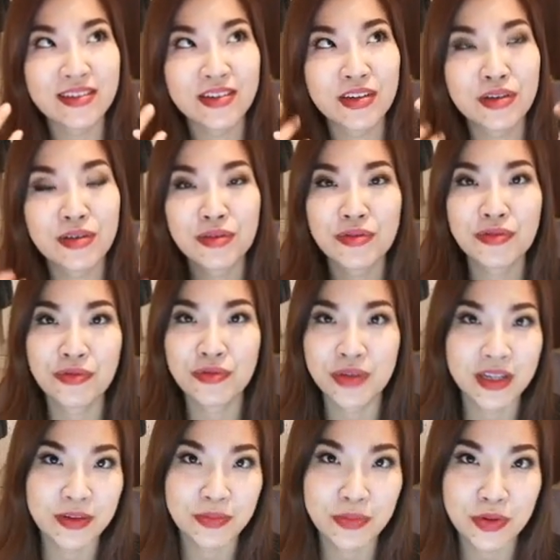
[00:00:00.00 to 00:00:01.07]
you know,
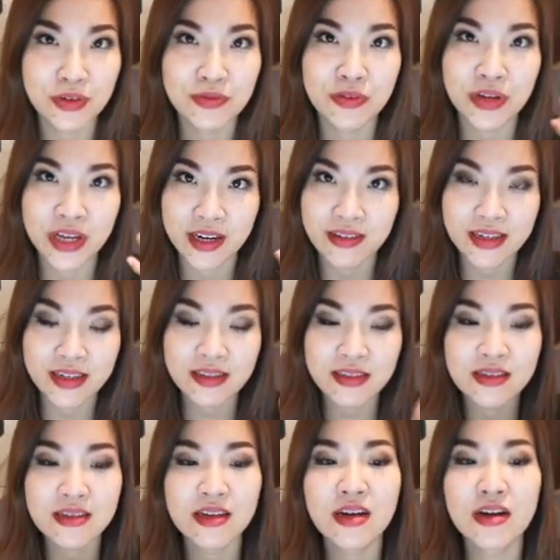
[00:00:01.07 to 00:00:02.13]
really beautiful
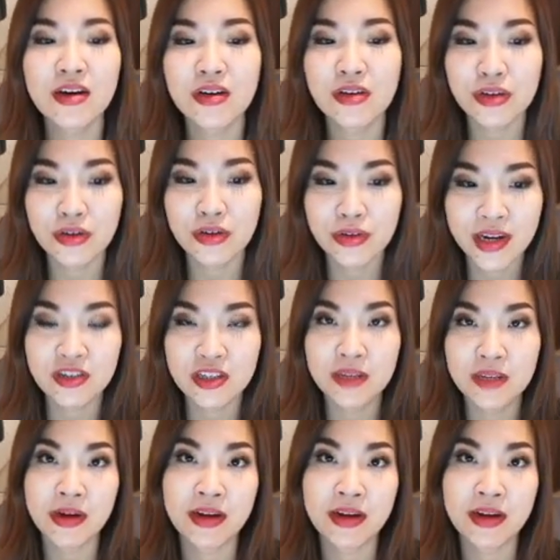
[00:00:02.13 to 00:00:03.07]
earrings, you can actually make a